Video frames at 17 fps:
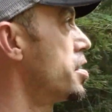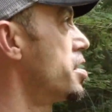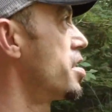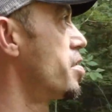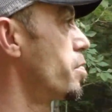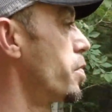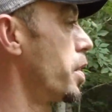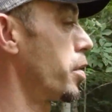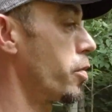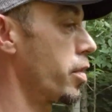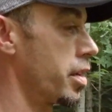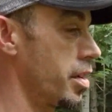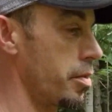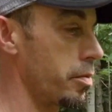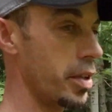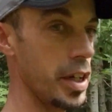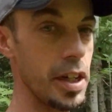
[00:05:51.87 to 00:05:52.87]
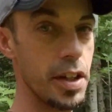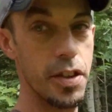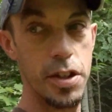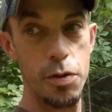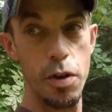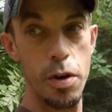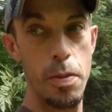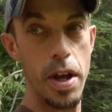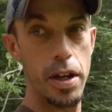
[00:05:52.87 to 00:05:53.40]
But anyway, I'm going to get this
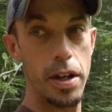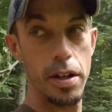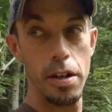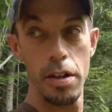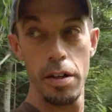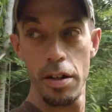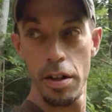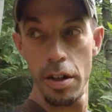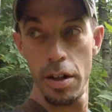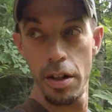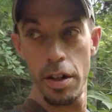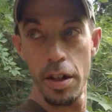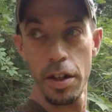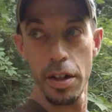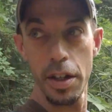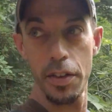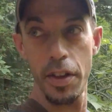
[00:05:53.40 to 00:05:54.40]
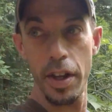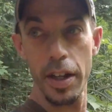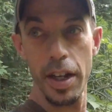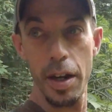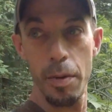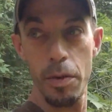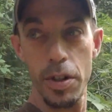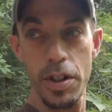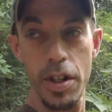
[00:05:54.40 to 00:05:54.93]
rebaited, get that camera
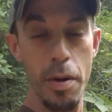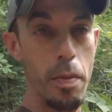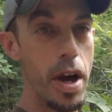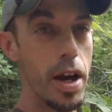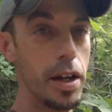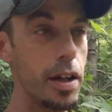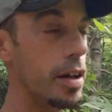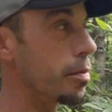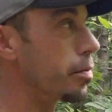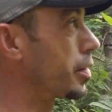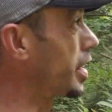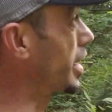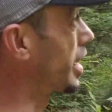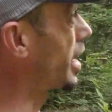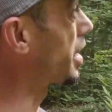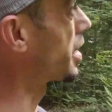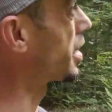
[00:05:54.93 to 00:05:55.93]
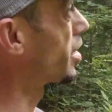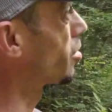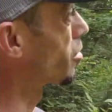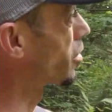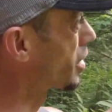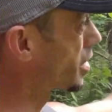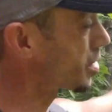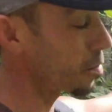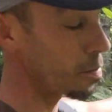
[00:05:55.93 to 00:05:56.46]
set back up, and get out of here. We got
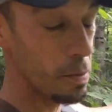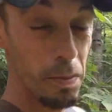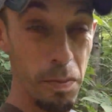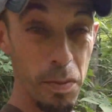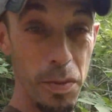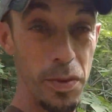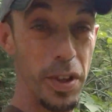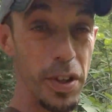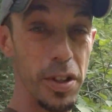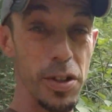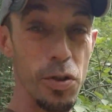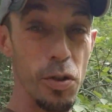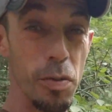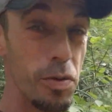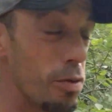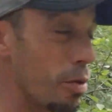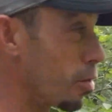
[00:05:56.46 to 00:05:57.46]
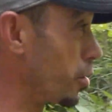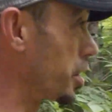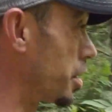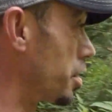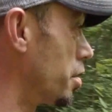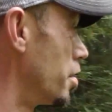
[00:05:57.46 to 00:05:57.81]
some thunderstorms rolling in.